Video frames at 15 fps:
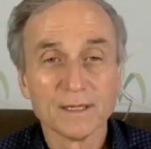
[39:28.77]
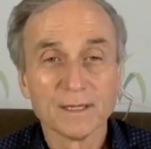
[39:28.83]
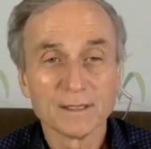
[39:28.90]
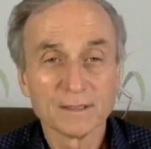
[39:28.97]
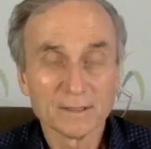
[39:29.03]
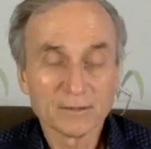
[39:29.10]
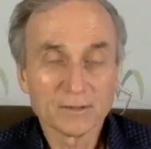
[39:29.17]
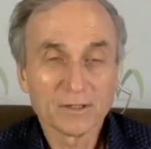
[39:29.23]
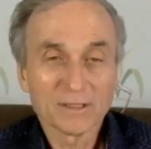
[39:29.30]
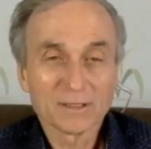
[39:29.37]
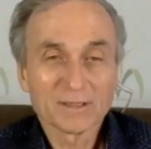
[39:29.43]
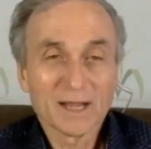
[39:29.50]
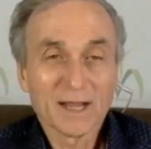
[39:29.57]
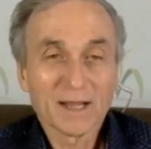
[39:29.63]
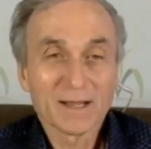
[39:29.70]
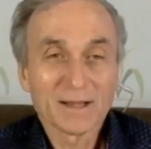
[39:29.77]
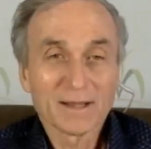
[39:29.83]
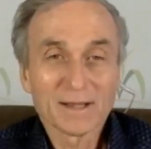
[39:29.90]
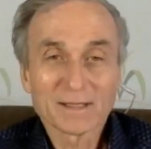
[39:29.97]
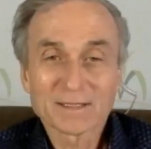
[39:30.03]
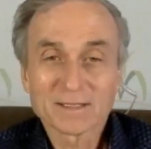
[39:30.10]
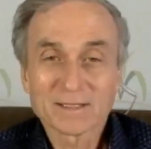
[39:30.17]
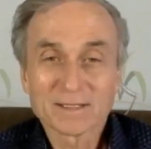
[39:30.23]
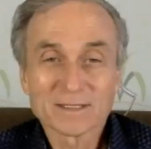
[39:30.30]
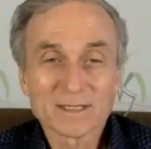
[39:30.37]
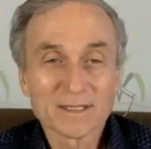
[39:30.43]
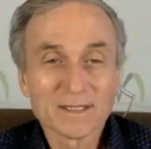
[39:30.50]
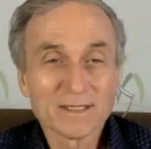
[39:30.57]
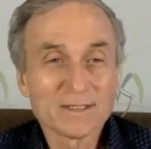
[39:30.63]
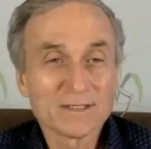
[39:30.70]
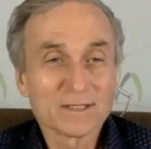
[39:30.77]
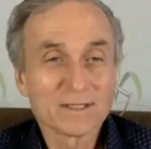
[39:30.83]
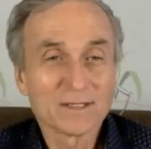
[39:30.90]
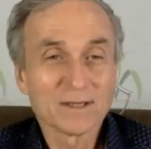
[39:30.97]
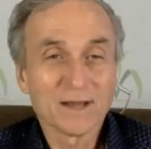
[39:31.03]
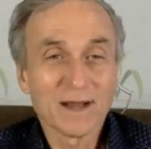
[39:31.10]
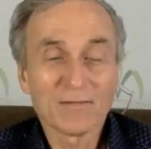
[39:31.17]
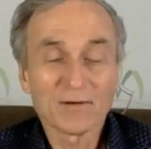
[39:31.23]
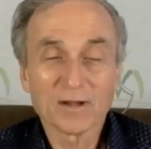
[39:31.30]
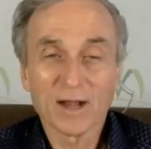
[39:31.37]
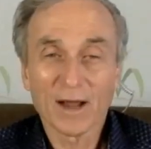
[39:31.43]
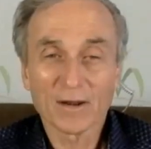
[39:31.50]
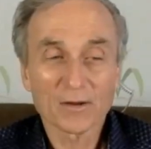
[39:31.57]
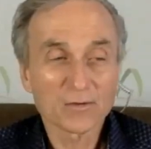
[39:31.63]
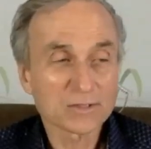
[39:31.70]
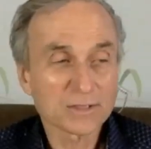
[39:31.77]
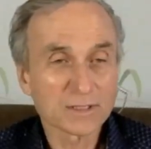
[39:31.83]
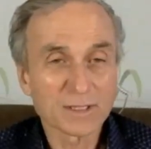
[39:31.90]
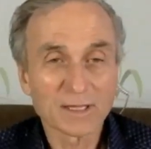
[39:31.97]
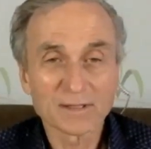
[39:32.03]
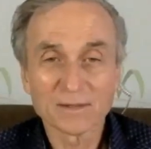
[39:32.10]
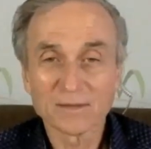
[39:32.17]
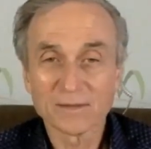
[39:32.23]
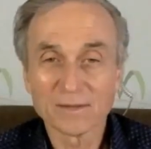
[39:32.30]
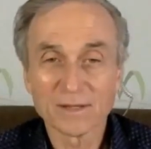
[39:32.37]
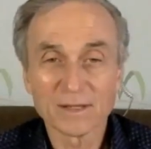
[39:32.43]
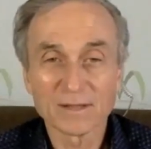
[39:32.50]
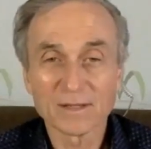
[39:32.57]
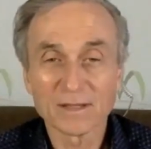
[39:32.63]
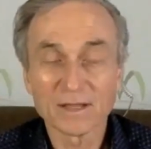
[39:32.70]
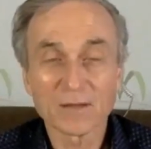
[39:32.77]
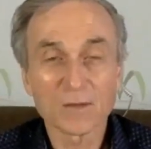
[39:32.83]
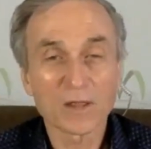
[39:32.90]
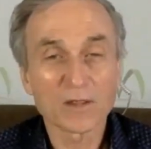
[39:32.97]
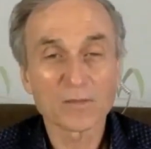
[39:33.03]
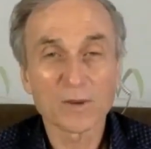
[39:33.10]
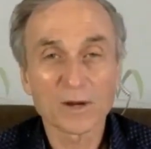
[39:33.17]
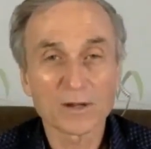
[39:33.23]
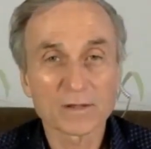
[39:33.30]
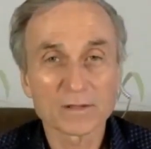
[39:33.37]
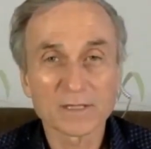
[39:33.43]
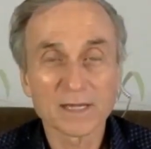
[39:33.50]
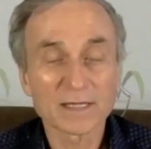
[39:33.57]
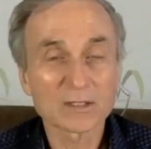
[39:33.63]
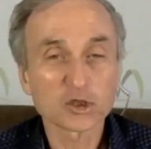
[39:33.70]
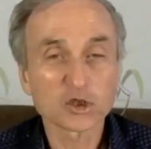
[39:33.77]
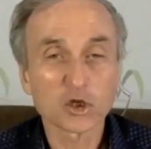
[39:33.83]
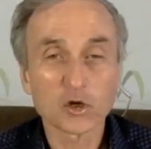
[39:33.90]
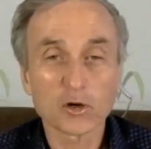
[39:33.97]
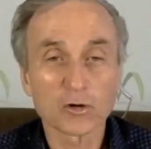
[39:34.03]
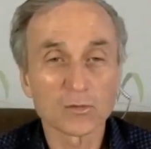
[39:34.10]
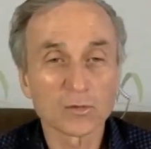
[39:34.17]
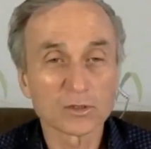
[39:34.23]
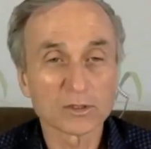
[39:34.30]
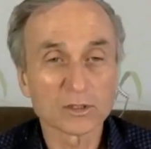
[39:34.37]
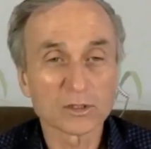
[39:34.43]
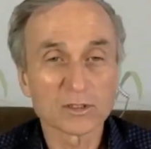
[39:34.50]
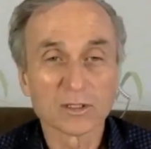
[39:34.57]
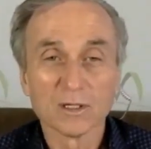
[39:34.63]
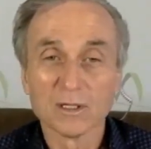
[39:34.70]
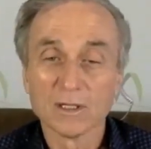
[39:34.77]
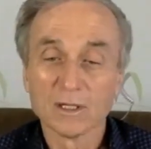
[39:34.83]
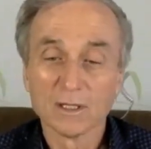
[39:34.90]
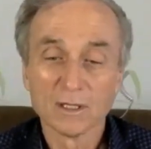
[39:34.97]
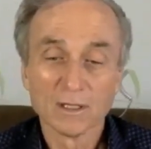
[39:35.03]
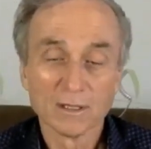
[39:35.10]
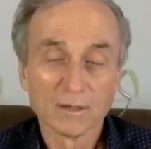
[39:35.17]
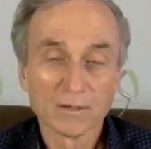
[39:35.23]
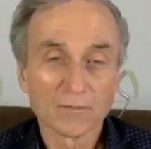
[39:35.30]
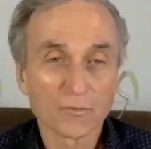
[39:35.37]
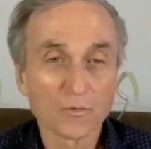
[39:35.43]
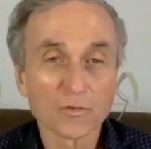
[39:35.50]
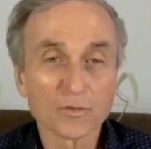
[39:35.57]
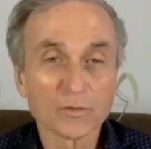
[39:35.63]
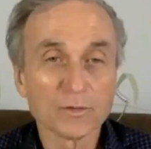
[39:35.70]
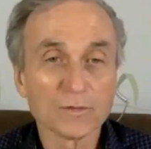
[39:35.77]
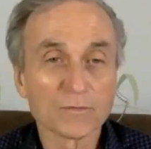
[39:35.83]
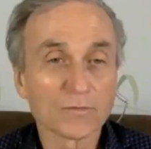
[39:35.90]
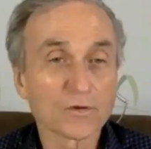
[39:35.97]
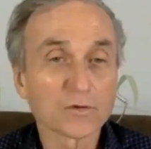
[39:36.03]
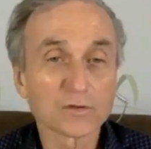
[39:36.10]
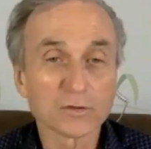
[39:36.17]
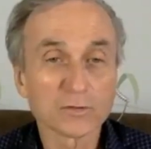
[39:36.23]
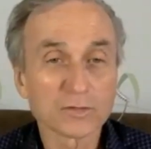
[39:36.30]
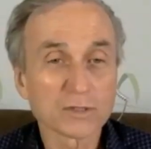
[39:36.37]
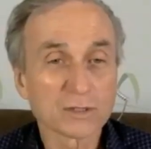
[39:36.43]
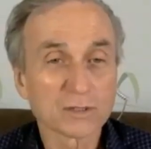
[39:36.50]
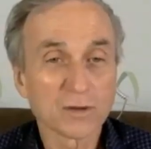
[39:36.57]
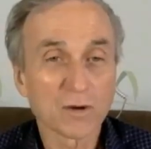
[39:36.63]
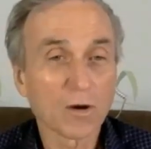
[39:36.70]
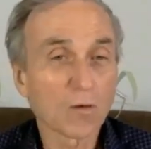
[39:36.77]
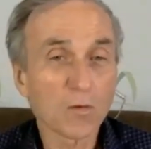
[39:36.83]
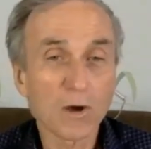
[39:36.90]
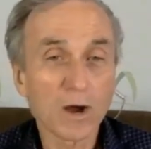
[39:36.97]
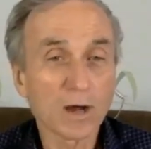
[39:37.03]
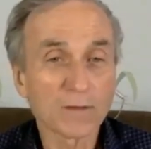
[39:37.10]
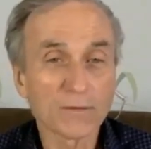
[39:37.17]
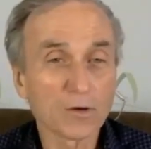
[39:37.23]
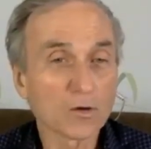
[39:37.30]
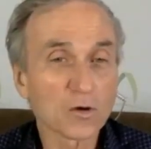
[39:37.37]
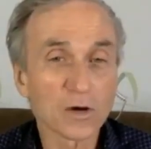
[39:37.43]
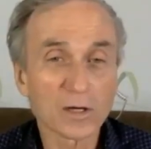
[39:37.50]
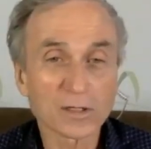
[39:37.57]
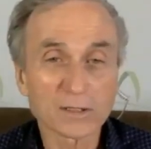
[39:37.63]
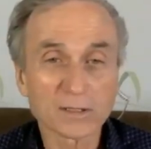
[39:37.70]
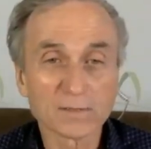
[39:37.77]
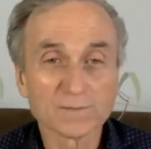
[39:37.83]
They could dine on nuts and seeds and avocados, and then then the other part of their diet is sugar, which is fruit fruit juice, all raw, no cooked,